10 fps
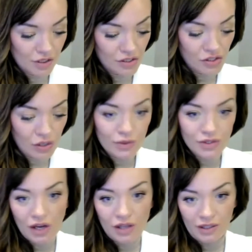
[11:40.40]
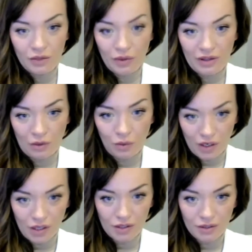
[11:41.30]
so solid with our
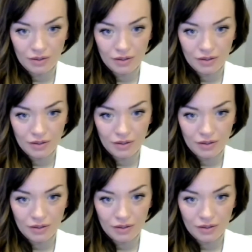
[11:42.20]
word,